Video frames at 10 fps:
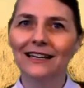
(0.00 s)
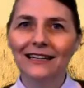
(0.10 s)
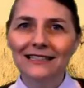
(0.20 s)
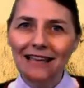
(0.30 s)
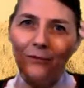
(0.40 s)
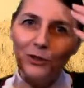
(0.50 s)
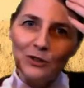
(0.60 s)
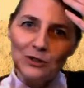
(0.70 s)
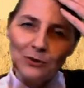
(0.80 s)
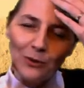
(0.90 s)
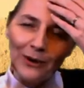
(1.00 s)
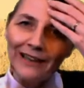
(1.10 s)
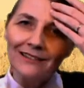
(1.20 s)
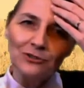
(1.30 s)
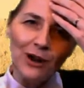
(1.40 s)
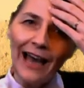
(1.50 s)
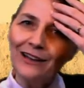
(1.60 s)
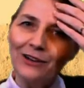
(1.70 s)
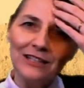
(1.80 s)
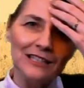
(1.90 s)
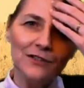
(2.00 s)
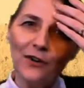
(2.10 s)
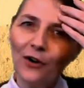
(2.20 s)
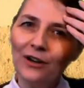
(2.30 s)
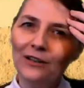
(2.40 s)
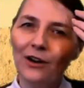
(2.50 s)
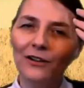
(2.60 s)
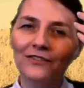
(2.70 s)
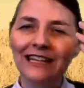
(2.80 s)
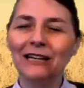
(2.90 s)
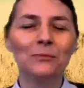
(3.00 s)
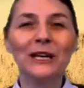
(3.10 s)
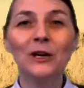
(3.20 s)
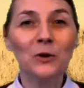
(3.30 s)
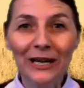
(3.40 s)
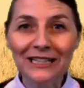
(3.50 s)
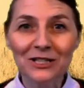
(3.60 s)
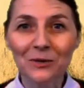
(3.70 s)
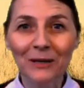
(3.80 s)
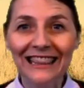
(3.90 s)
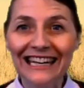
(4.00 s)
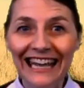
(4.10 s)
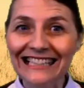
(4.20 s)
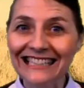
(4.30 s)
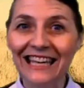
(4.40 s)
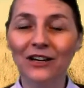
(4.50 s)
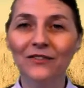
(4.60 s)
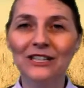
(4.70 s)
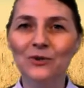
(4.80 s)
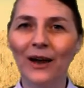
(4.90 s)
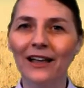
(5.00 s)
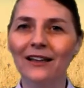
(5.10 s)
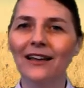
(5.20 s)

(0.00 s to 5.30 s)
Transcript: Samuel's oil dried on his forehead after he had been anointed to be the next king of Israel,